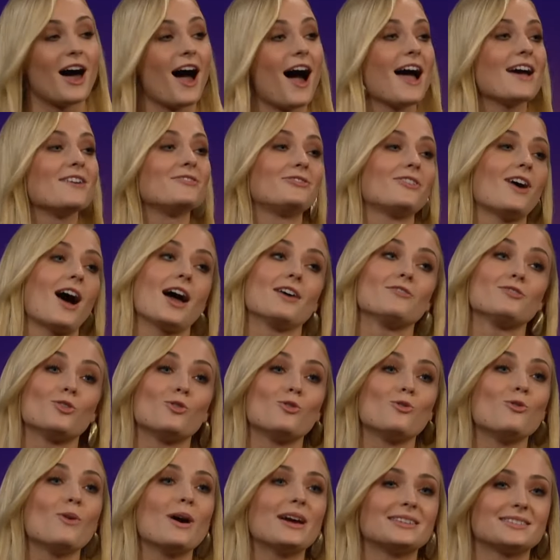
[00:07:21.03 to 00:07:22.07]
But I've
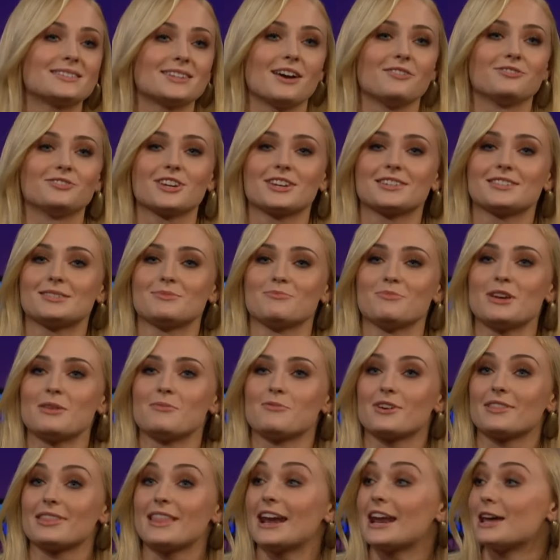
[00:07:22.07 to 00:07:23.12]
always loved Justin
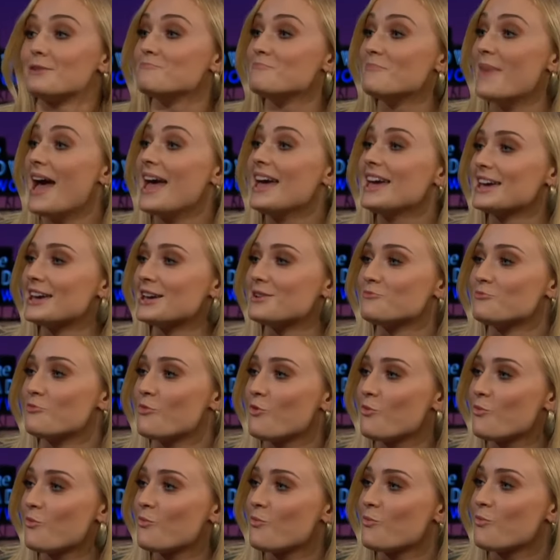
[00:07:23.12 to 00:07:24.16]
Bieber, and then I met
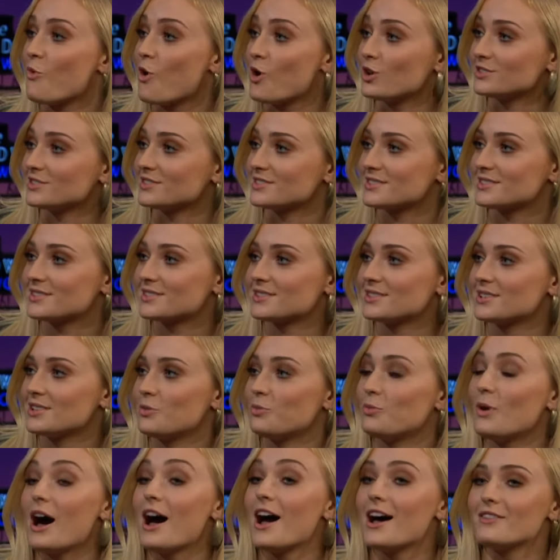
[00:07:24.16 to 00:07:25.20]
him once.
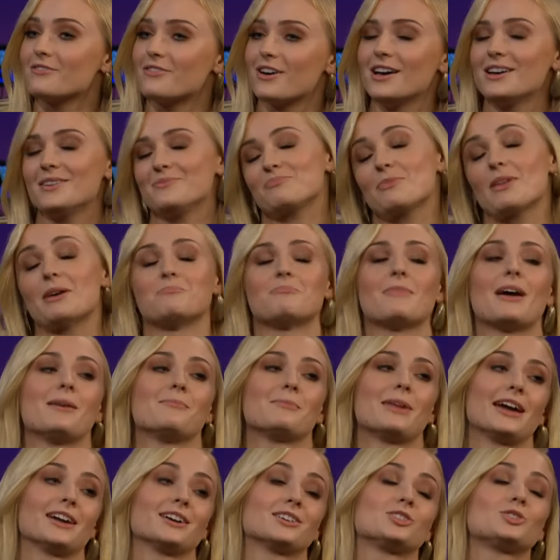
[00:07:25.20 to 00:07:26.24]
Well, I've
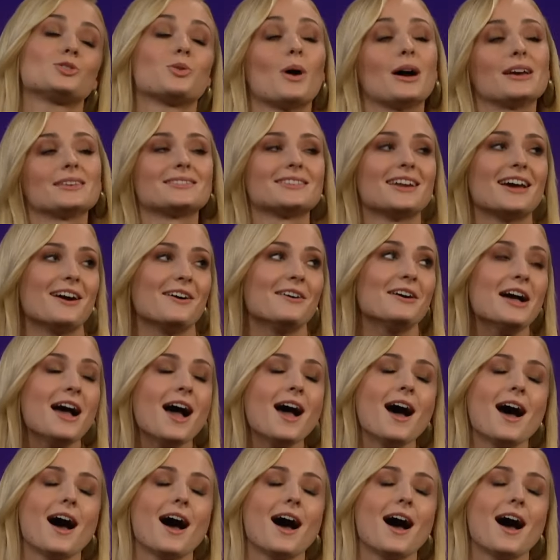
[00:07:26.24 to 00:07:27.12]
met him, like, twice now.